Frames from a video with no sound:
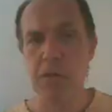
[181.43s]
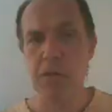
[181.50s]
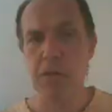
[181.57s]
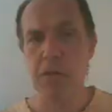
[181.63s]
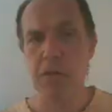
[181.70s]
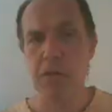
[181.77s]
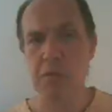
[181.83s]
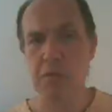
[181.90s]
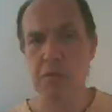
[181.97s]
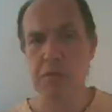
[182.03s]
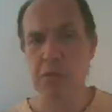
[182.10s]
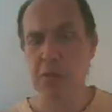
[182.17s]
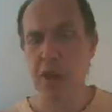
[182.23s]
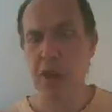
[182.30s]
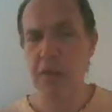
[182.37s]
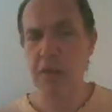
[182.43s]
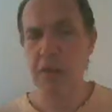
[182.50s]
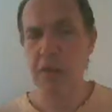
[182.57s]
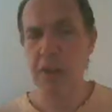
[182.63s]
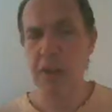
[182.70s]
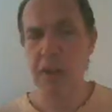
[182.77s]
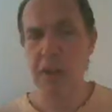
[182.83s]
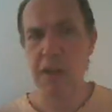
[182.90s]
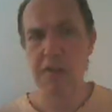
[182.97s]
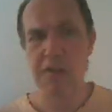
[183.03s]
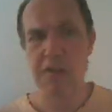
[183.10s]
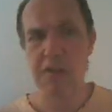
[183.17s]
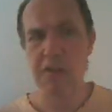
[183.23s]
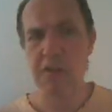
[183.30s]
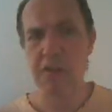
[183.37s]
you don't have
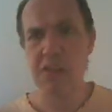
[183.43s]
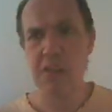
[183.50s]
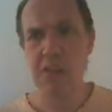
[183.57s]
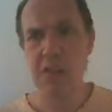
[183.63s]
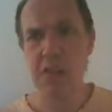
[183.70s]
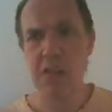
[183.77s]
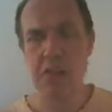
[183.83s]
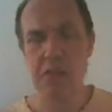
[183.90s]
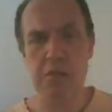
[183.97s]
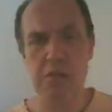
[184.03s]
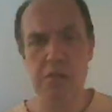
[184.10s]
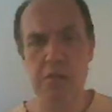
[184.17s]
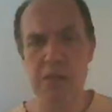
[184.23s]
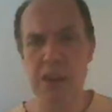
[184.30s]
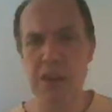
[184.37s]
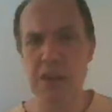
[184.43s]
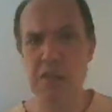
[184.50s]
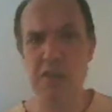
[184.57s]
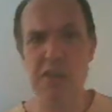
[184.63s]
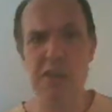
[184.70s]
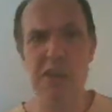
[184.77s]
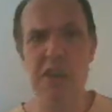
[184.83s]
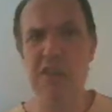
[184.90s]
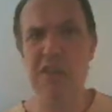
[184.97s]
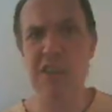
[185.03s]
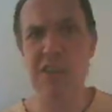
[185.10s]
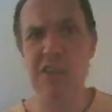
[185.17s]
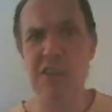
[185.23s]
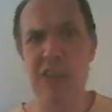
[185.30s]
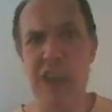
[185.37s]
this, use
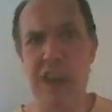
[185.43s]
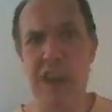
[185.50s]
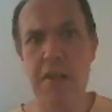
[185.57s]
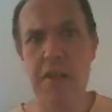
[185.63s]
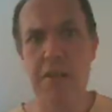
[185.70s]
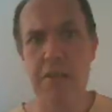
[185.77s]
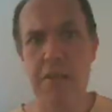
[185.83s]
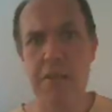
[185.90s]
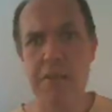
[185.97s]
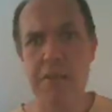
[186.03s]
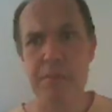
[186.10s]
a towel.